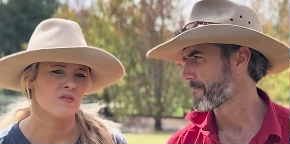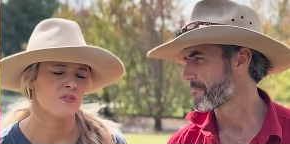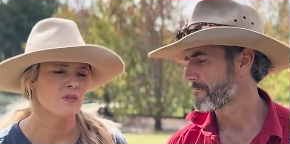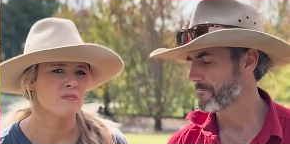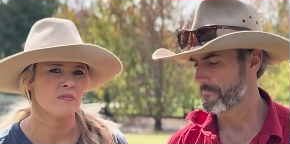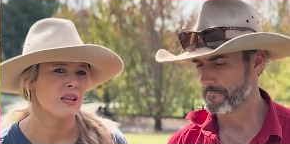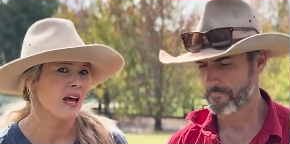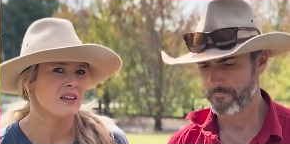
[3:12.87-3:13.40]

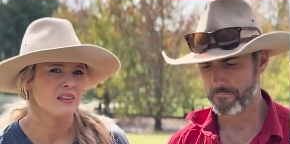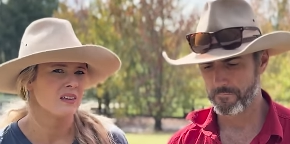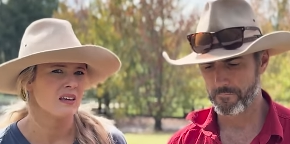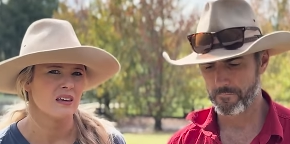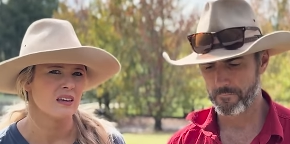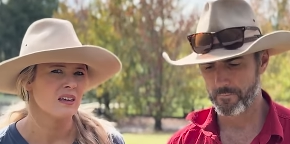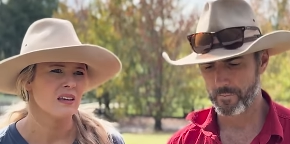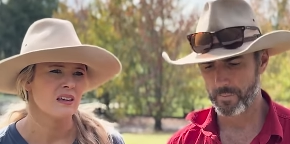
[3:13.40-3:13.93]
Speaker 1: from
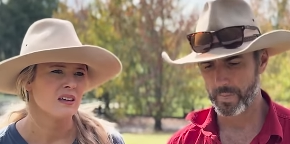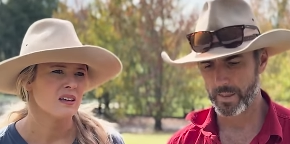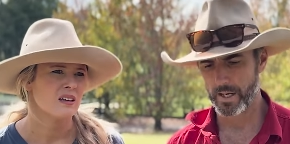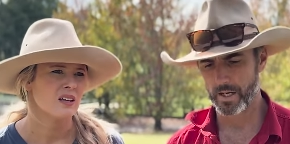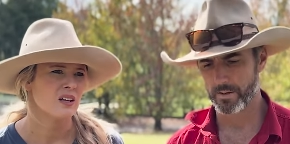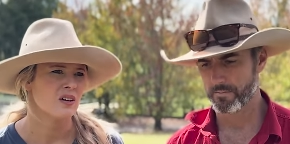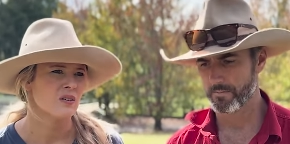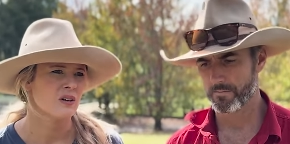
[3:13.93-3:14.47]
nothing. Yeah.
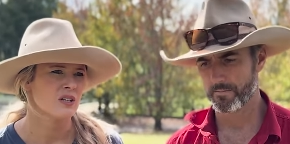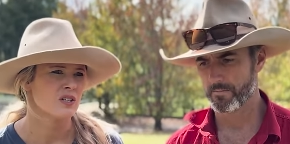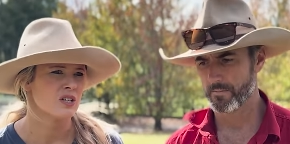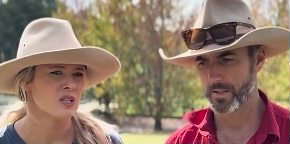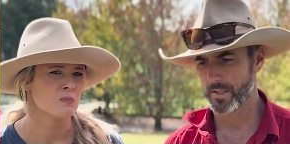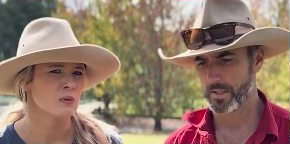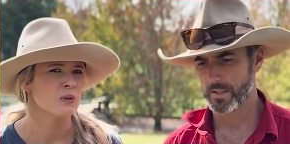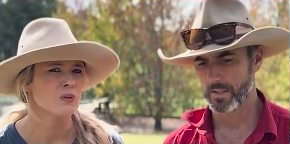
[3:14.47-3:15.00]
You know, it
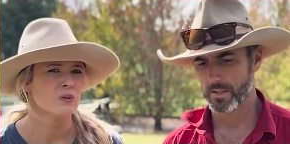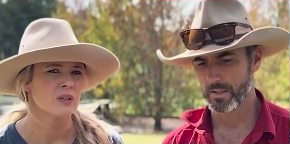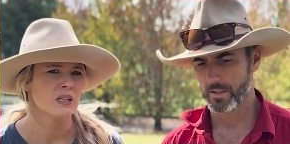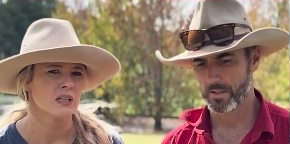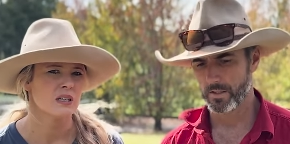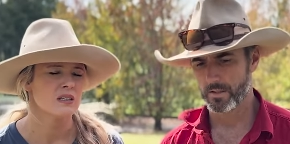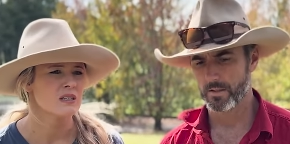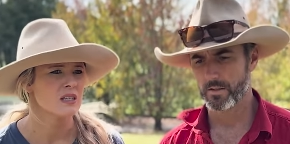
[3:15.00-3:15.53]
just
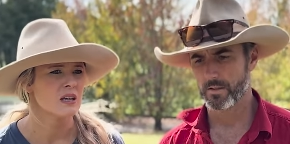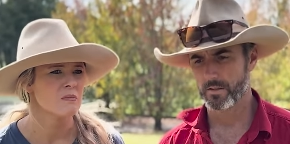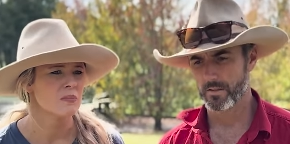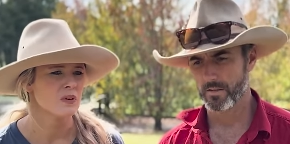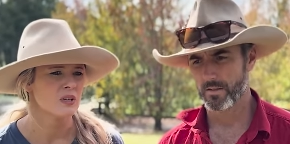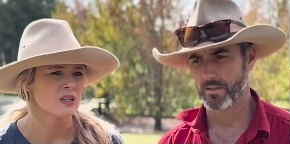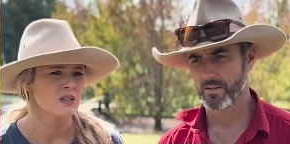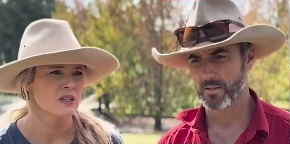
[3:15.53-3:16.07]
purely is their
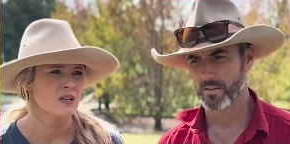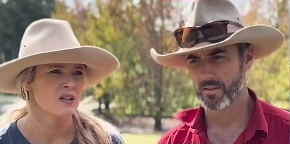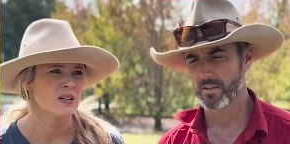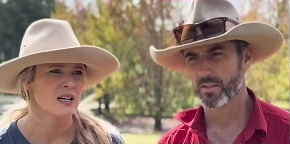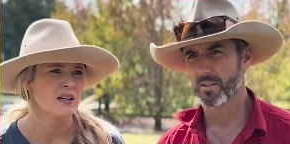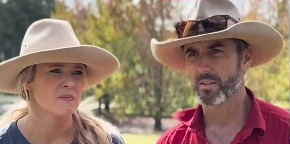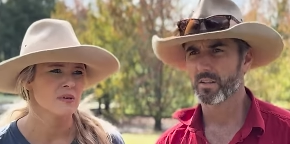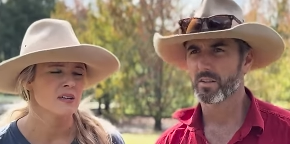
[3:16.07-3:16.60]
body
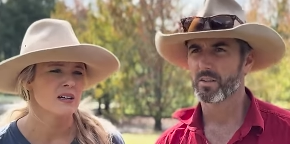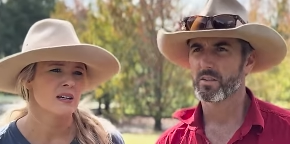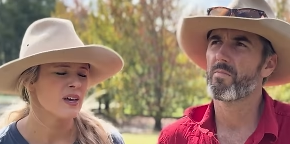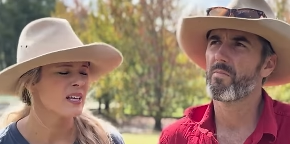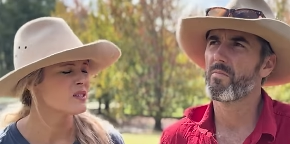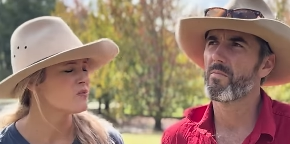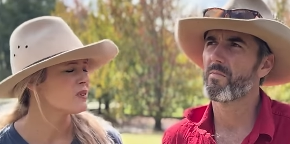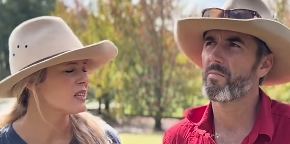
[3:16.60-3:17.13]
type.
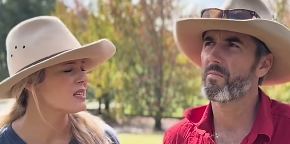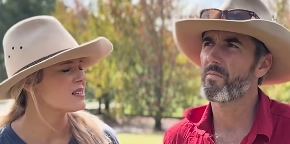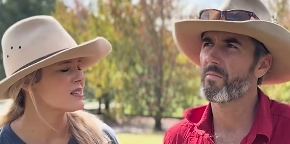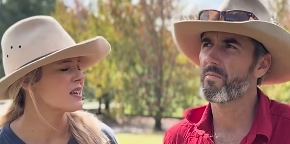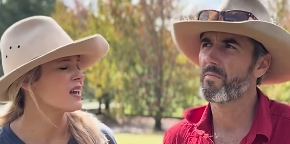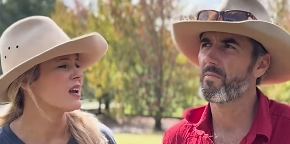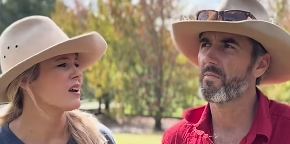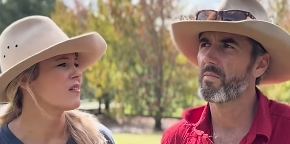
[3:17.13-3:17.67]
That's really
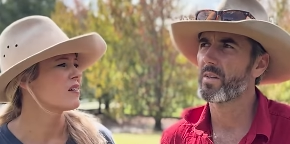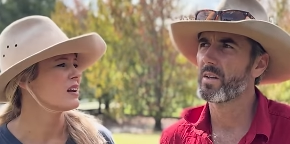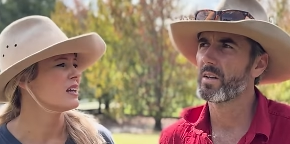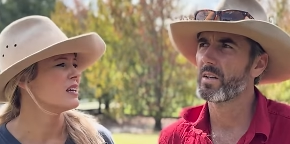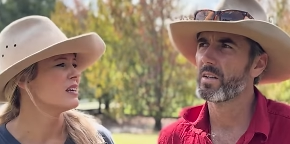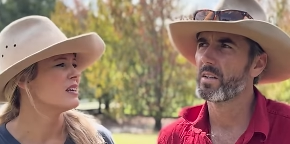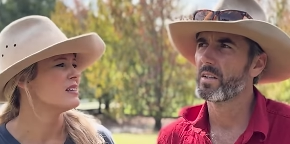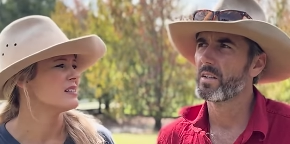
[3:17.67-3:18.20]

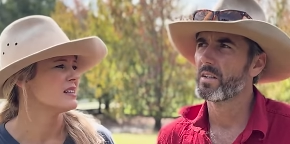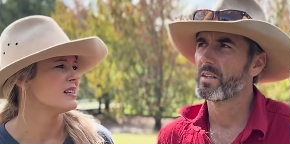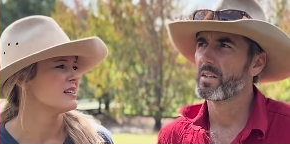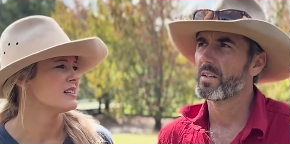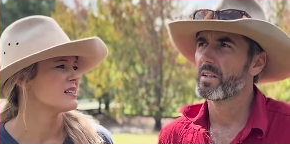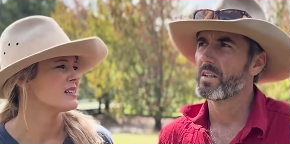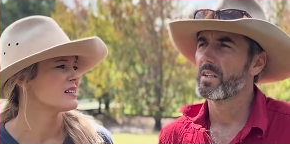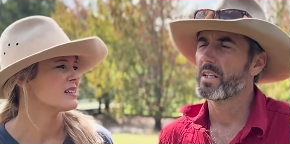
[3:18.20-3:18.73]
scary, isn't
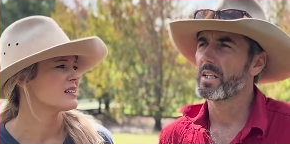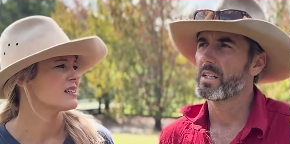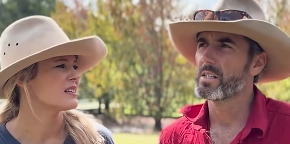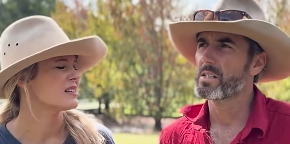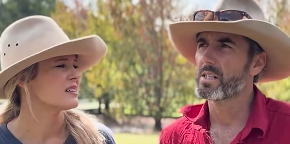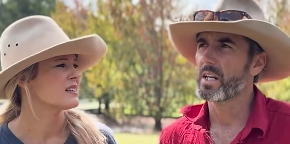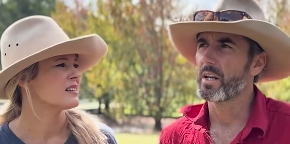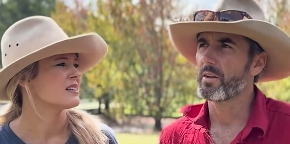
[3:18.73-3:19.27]
it?
Speaker 2: It
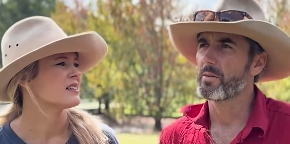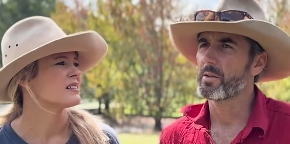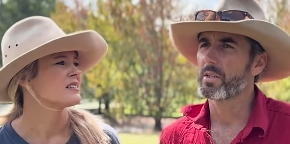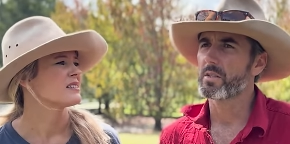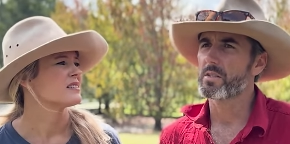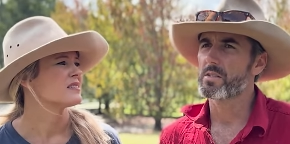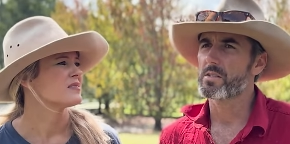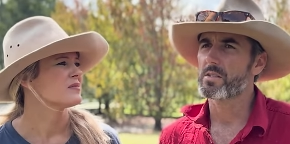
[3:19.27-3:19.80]
is scary
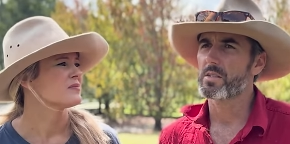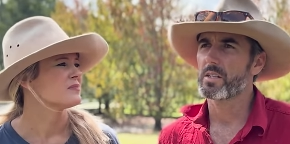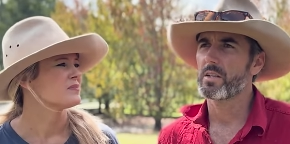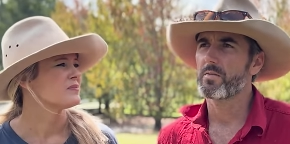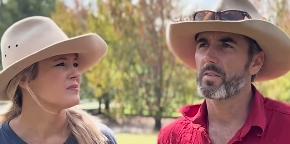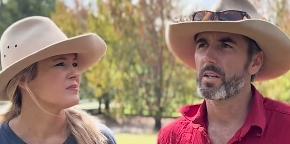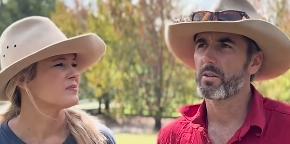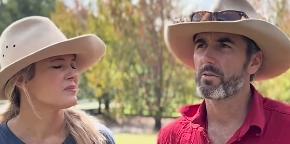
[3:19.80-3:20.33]
because
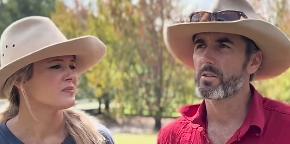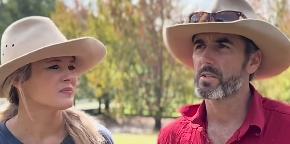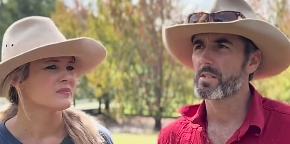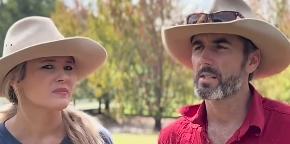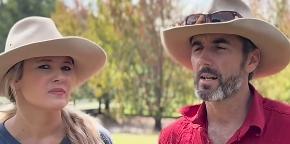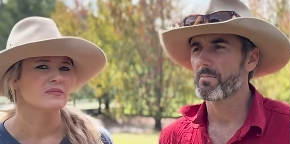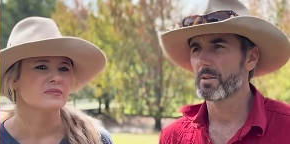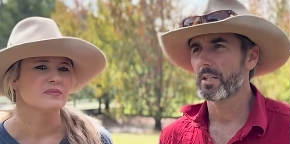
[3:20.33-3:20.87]
if there was
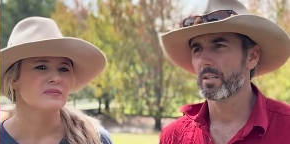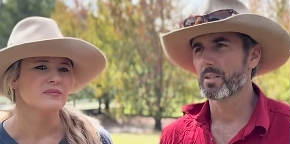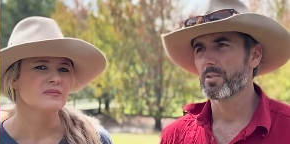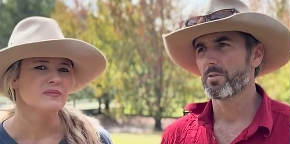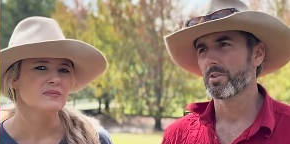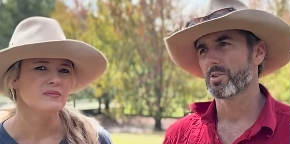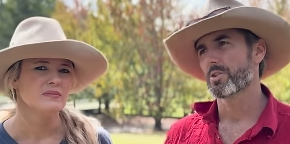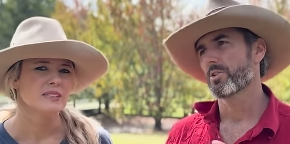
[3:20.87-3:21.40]
something
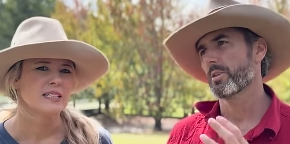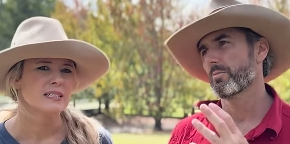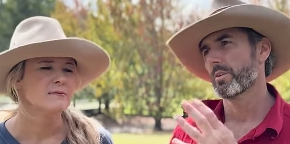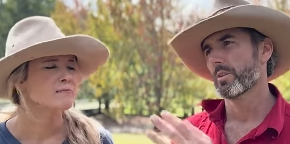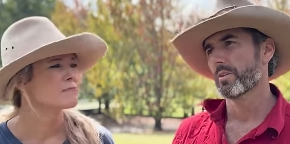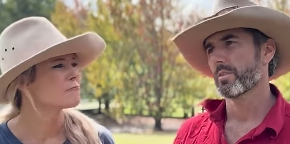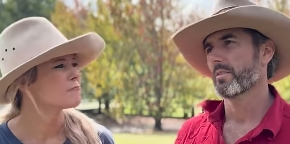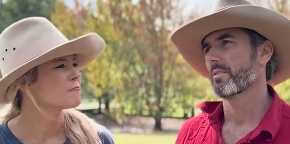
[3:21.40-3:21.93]
to
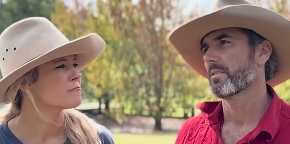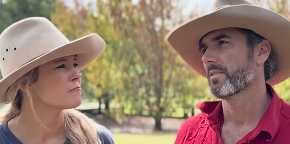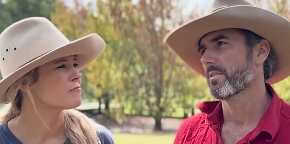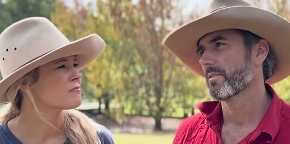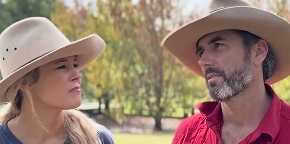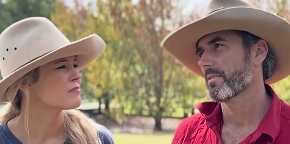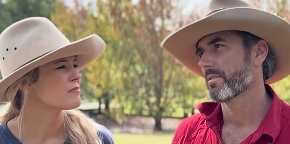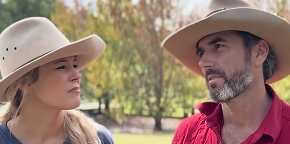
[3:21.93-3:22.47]
attribute
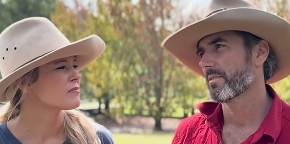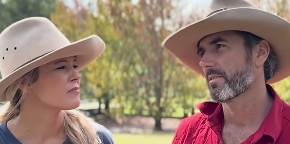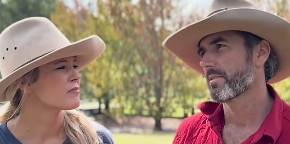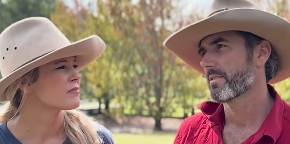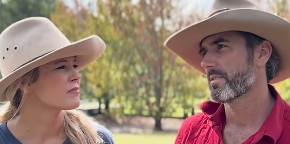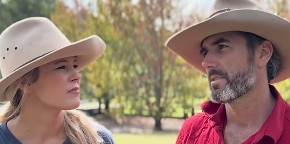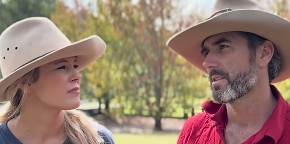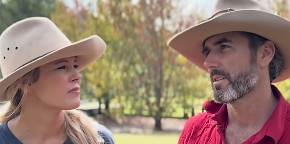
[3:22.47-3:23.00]

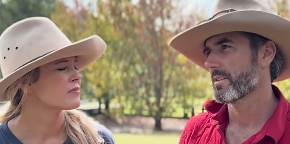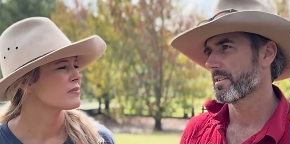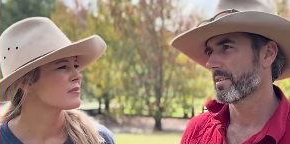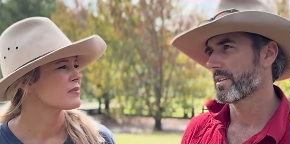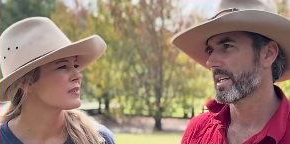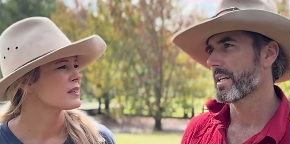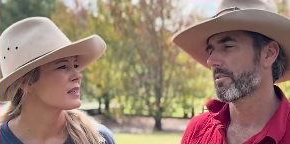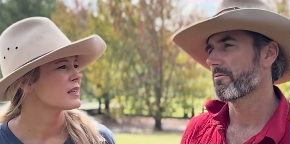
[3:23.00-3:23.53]
to
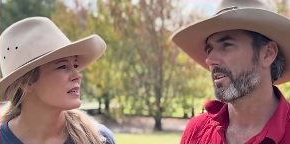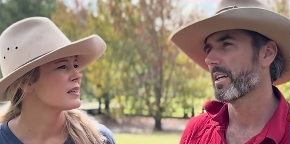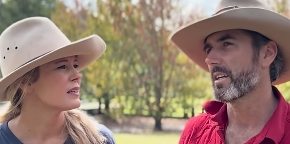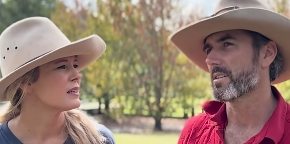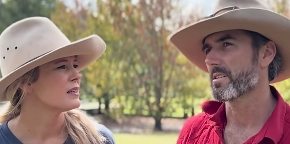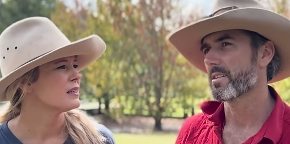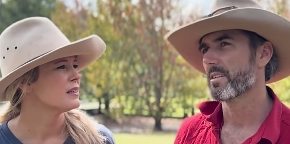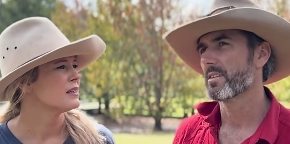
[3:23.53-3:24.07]
that
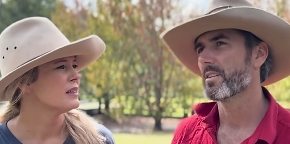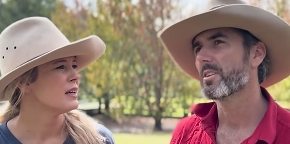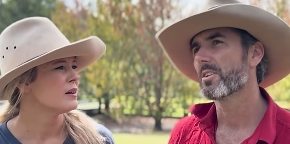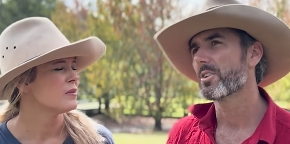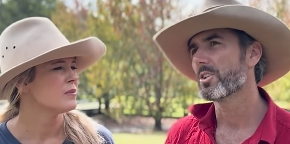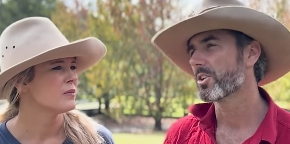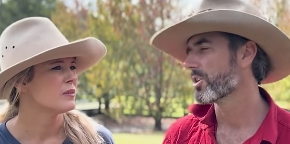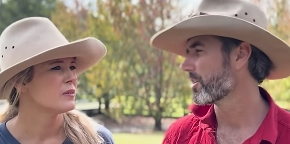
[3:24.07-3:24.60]
event, yeah.
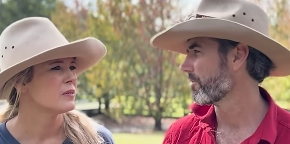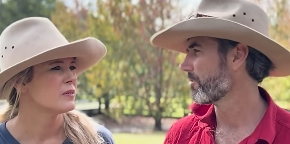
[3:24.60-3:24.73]
you could